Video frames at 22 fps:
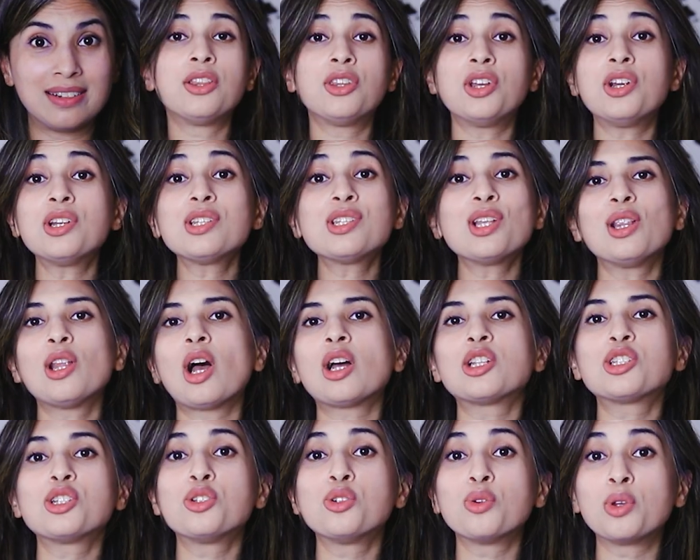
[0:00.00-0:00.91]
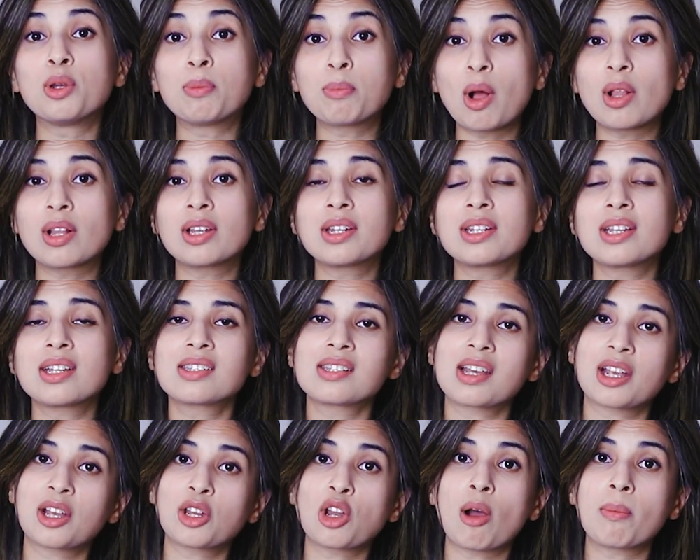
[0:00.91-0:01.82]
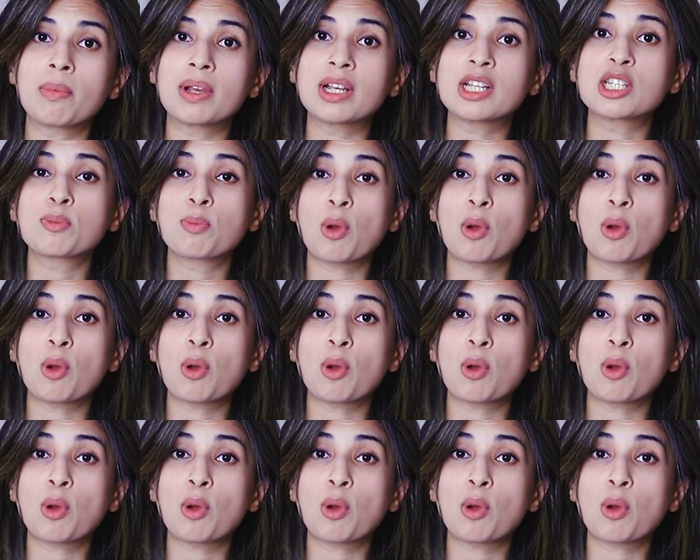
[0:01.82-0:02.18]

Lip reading: There's a lot to do in politics, economics,